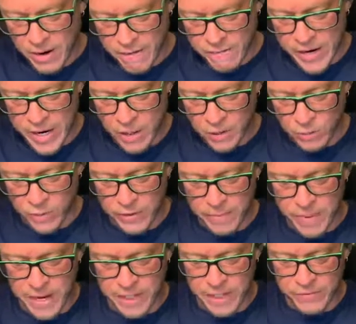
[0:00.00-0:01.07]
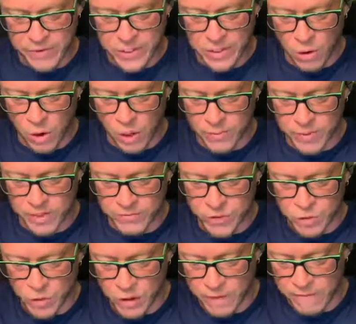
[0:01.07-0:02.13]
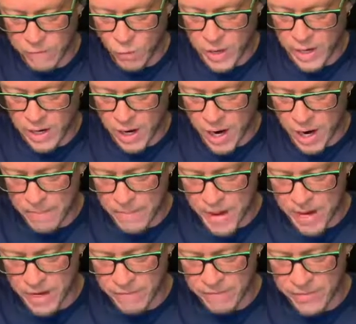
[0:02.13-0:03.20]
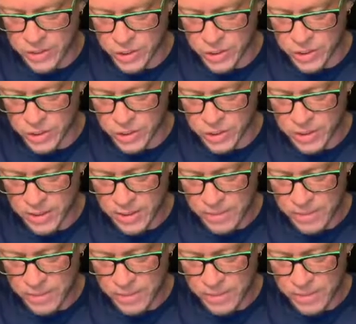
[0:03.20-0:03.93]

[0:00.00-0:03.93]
failed with a magnificent army of 240 combat divisions